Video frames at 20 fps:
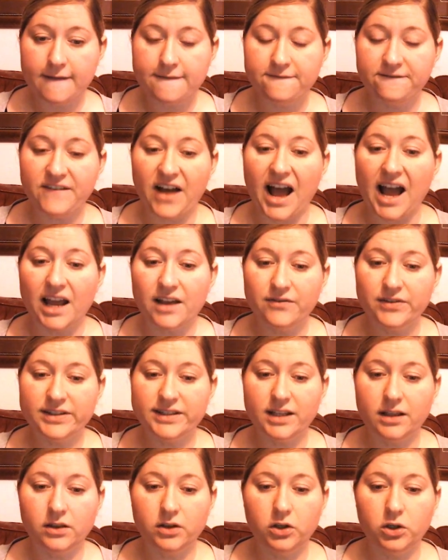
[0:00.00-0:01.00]
5 is
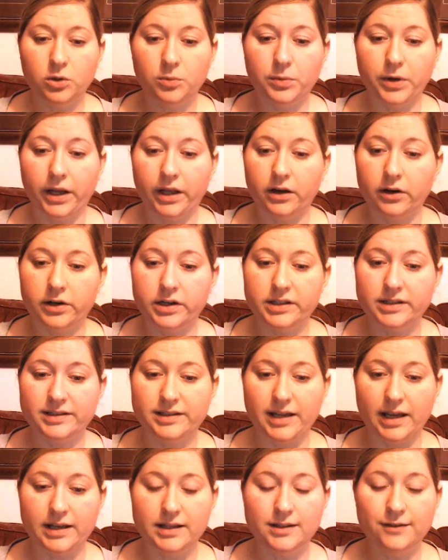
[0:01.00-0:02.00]
in the numerator, it
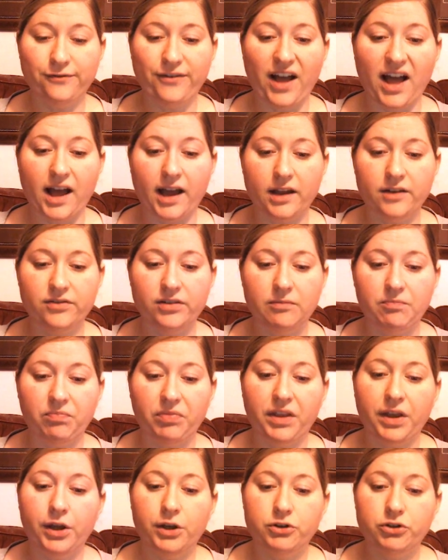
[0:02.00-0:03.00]
stays 5.
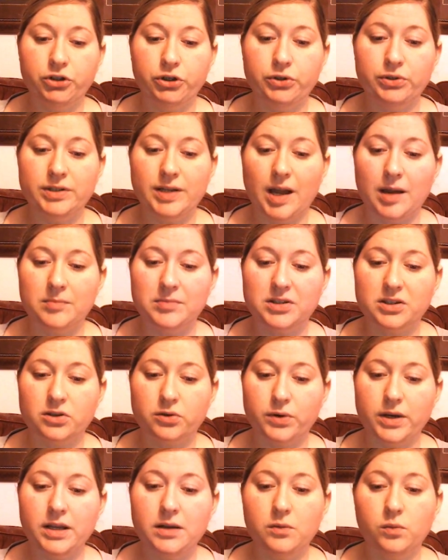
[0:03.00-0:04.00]
2 times
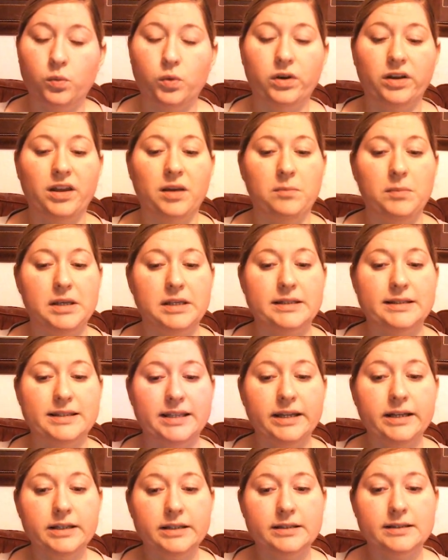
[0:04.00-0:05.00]
3 will give me
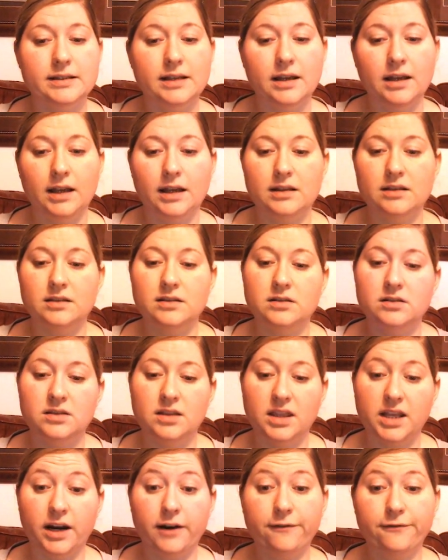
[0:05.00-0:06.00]
6, and
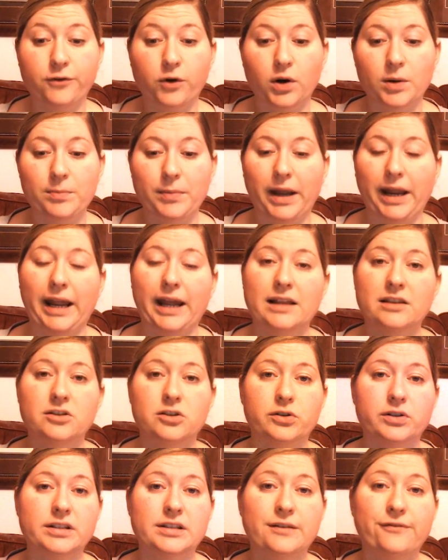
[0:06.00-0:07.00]
therefore my
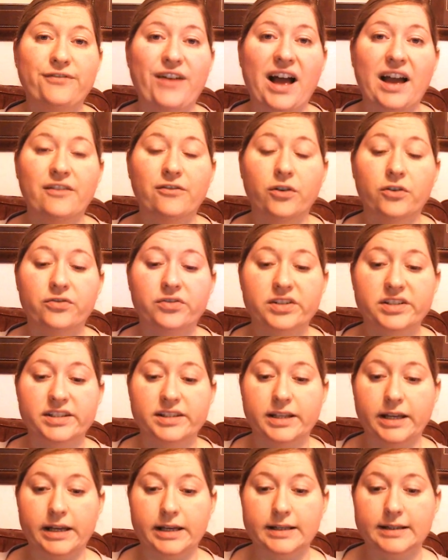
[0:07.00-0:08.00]
answer is 5 over
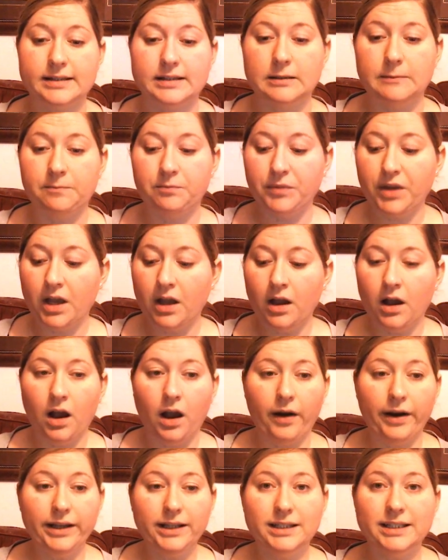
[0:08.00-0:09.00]
6.
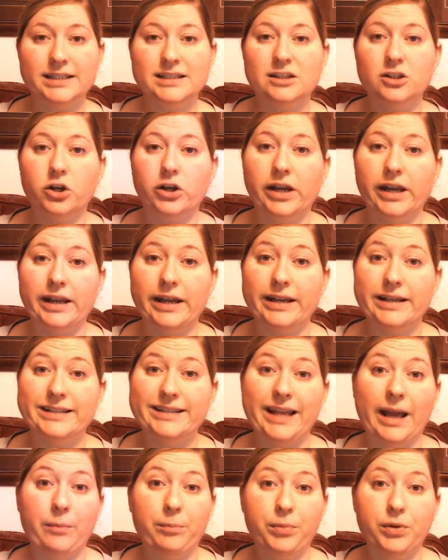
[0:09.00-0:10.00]
All right, let's look at
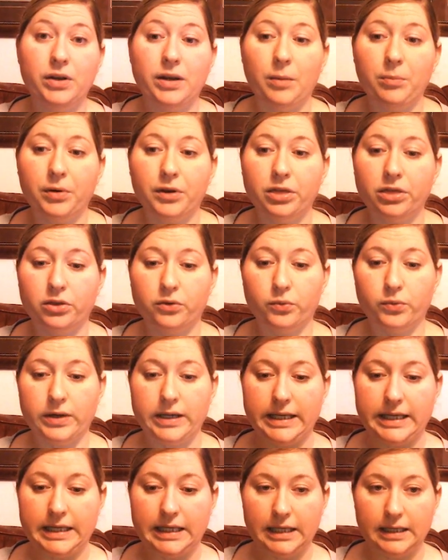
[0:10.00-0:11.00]
example number
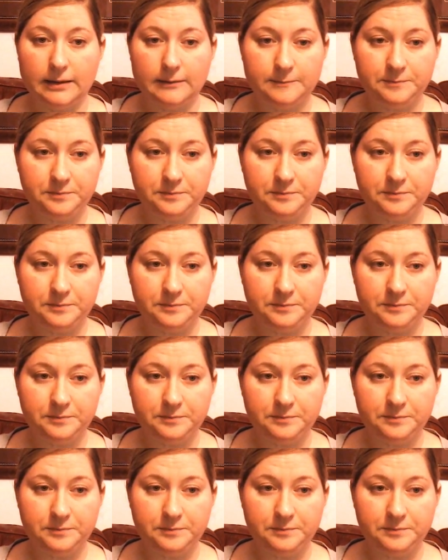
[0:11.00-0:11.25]
3.